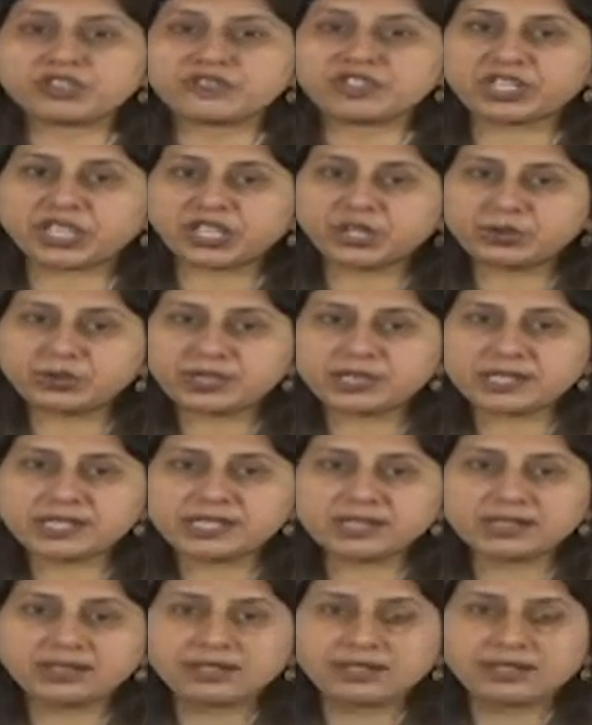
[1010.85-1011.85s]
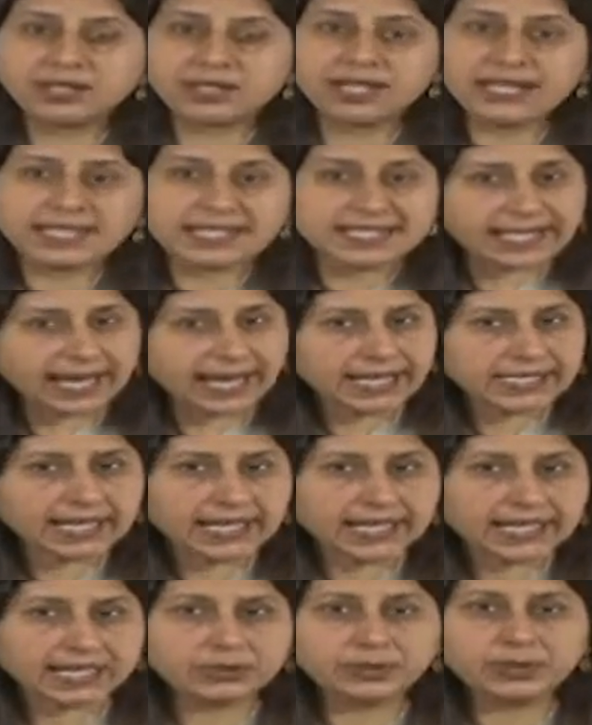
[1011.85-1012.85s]
of skewness, Z
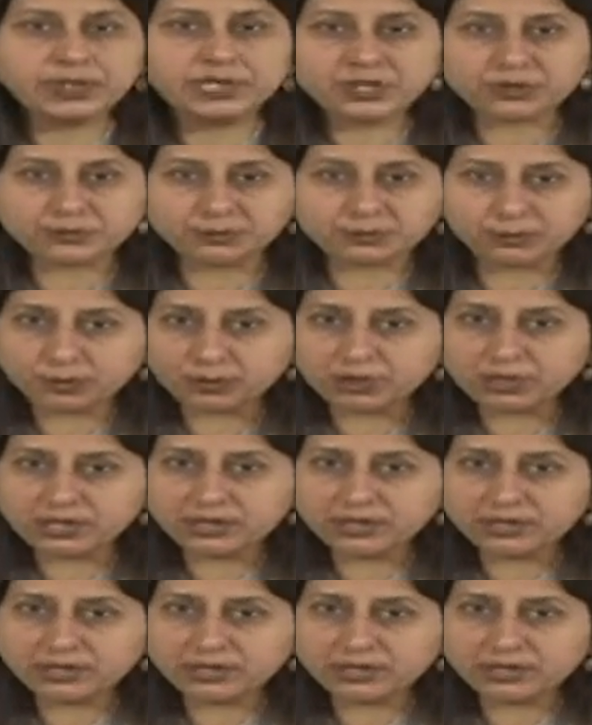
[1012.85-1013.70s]
equal to mode,